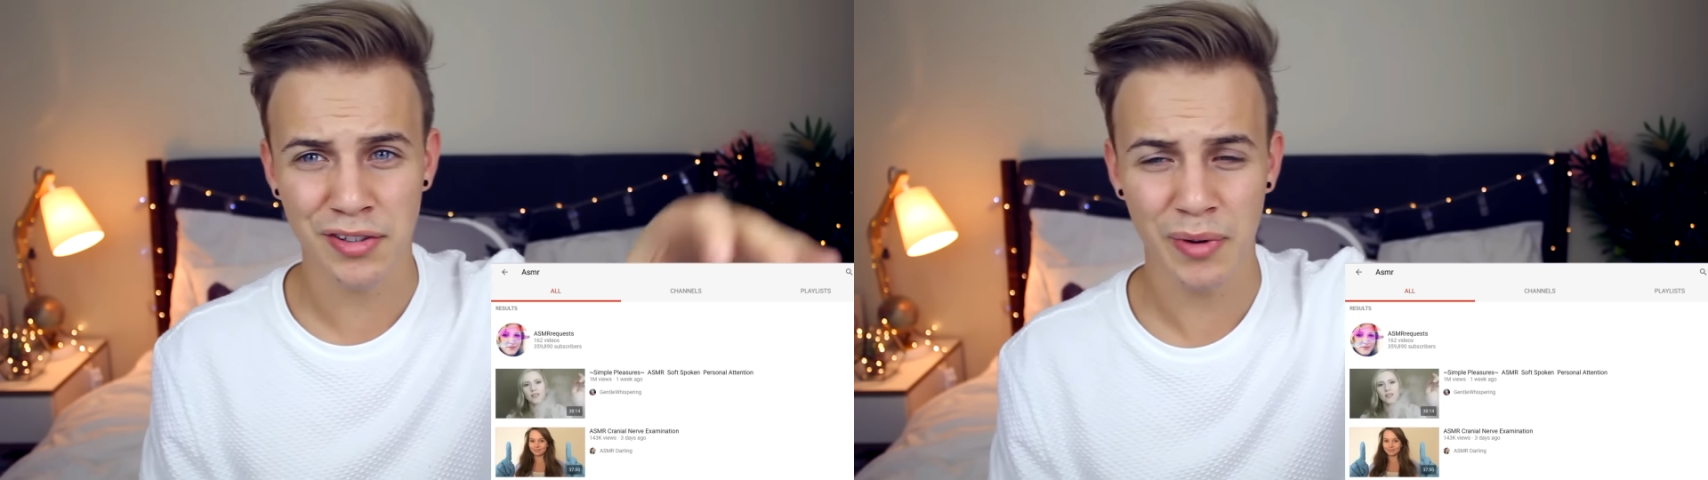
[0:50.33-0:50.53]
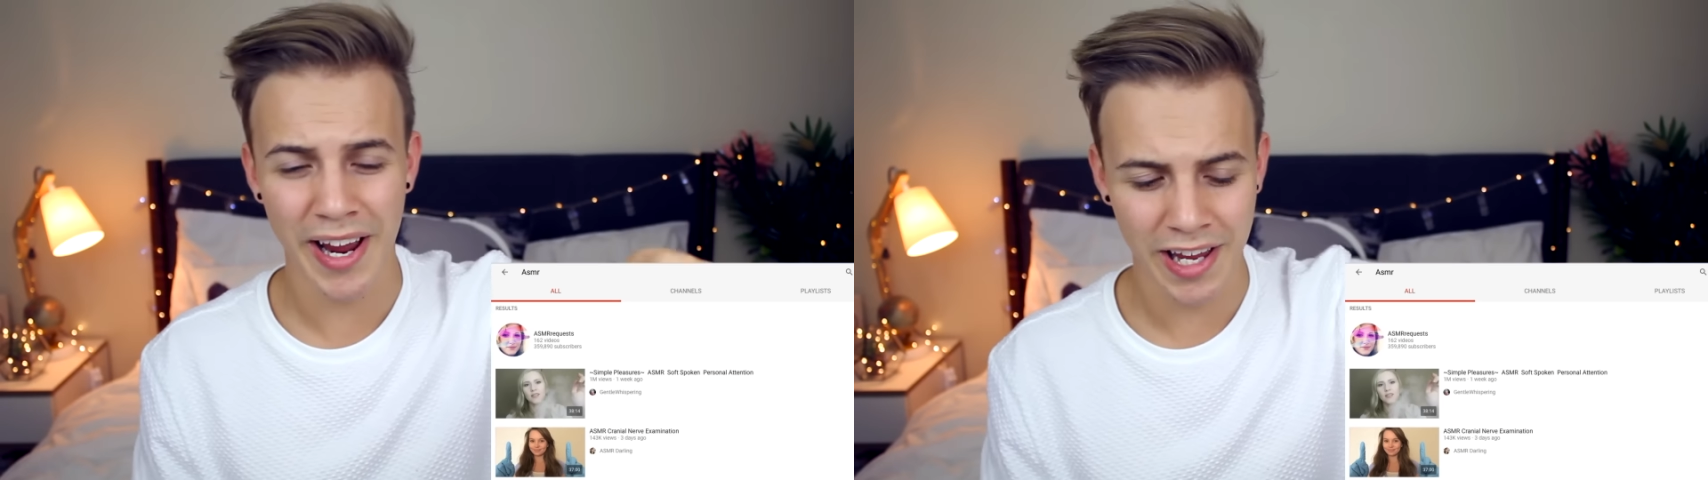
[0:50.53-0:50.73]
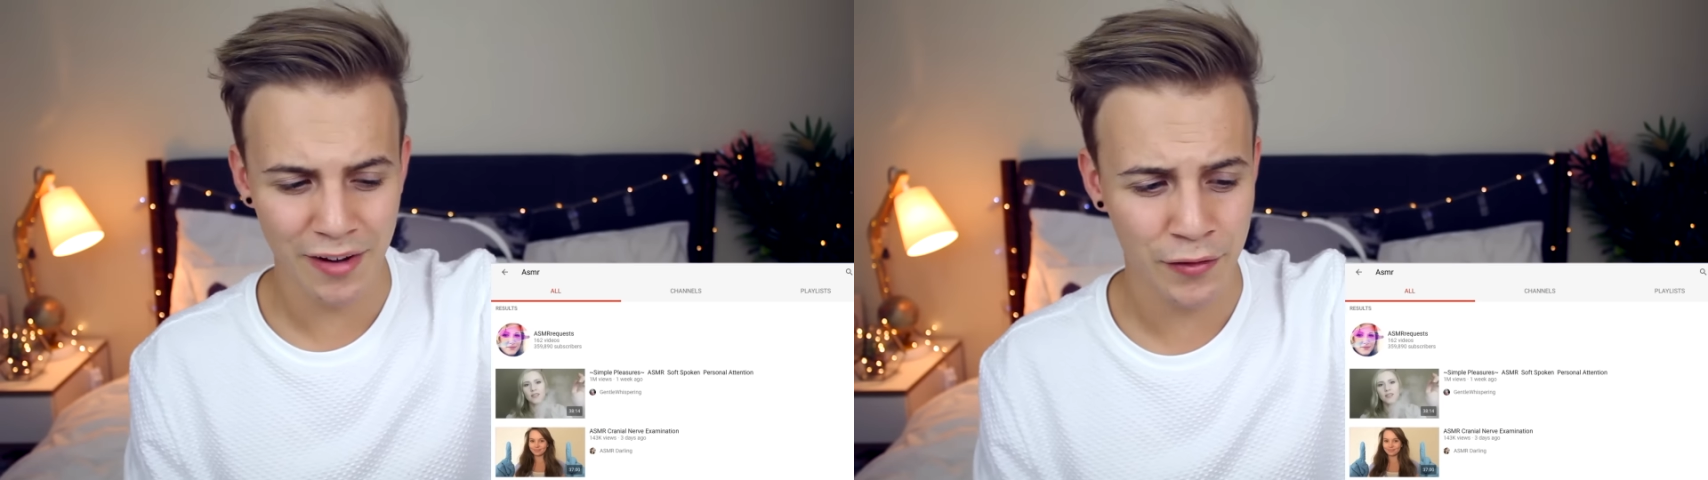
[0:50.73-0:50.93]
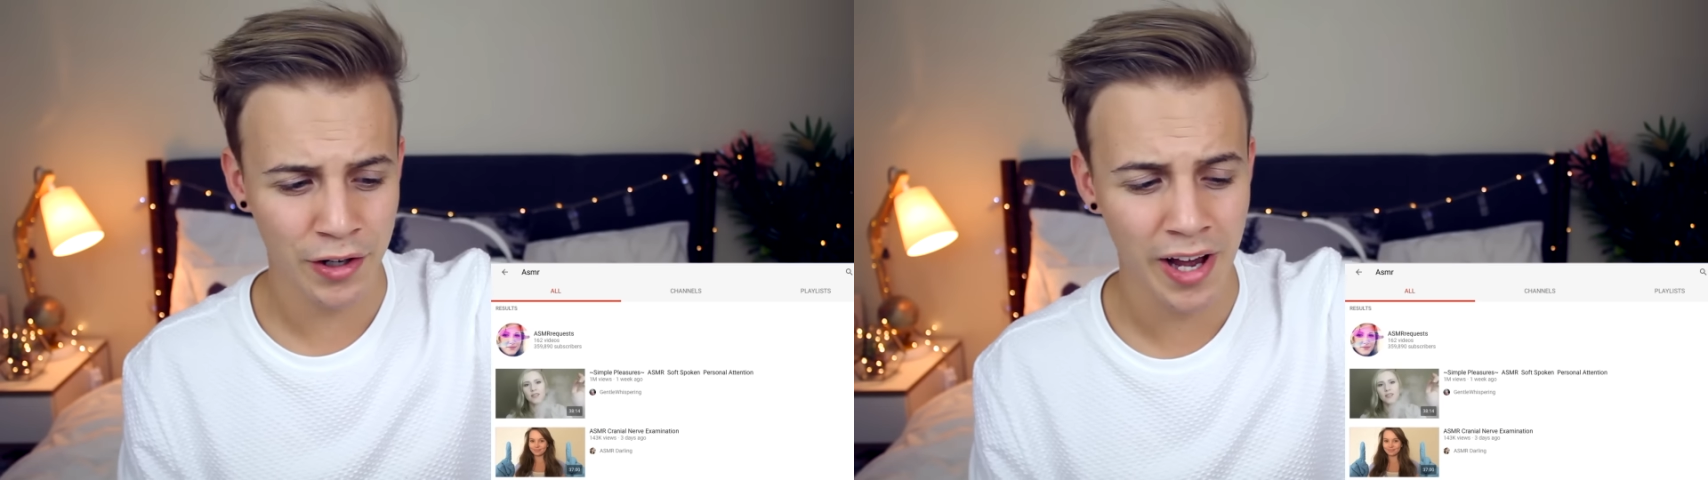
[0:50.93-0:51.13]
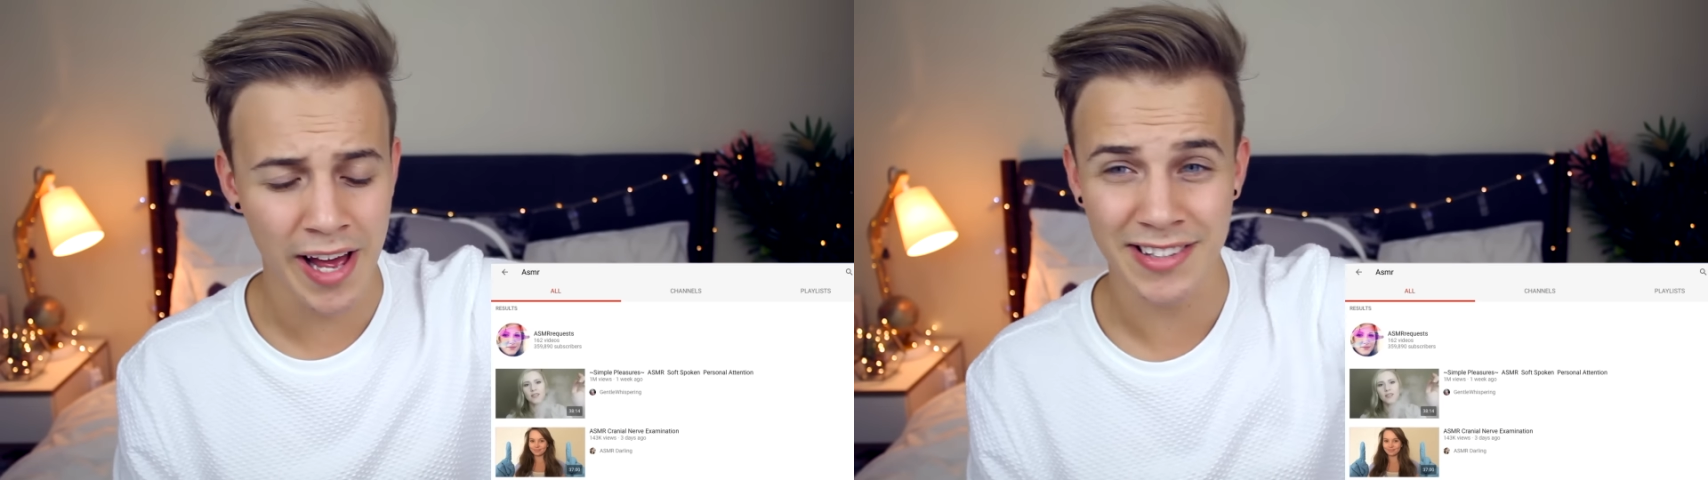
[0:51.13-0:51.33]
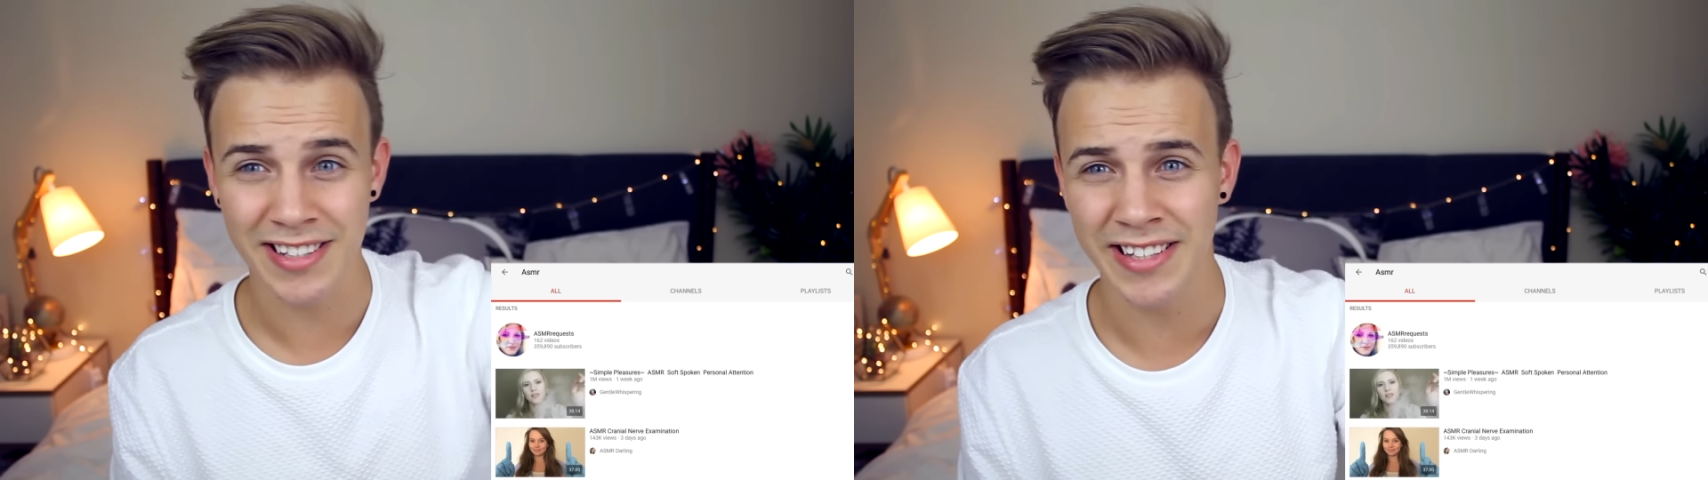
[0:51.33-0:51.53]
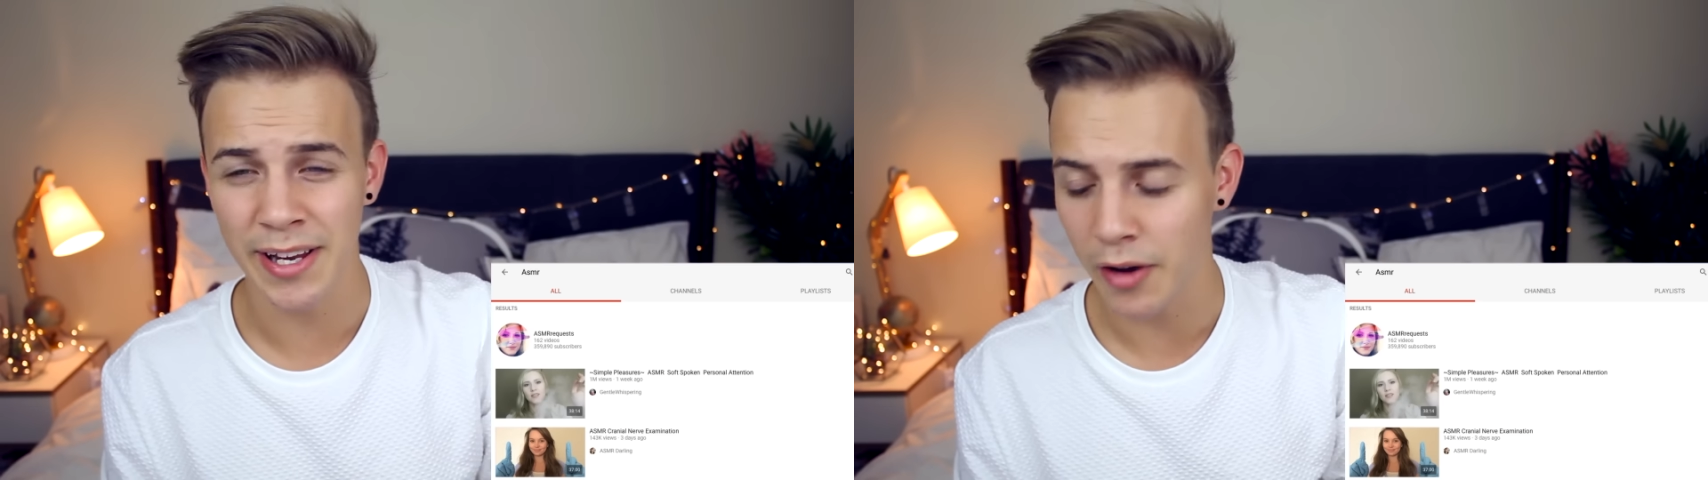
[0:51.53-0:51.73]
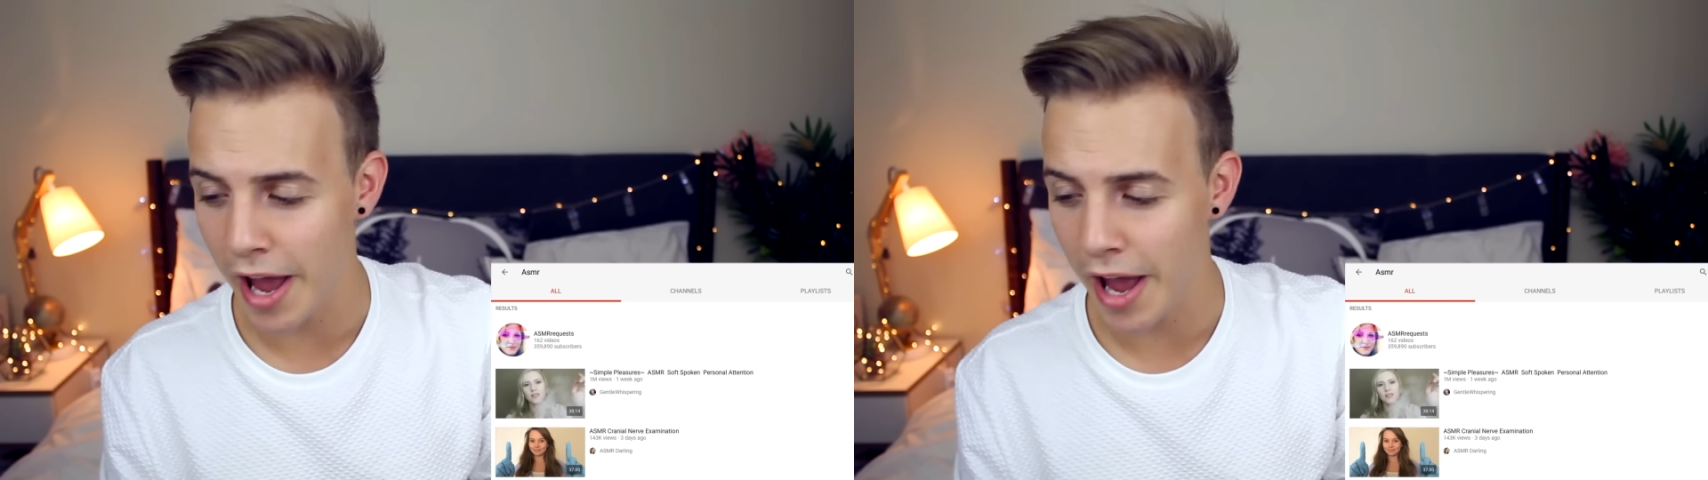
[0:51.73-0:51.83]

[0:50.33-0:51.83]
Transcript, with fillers: right here for you guys to see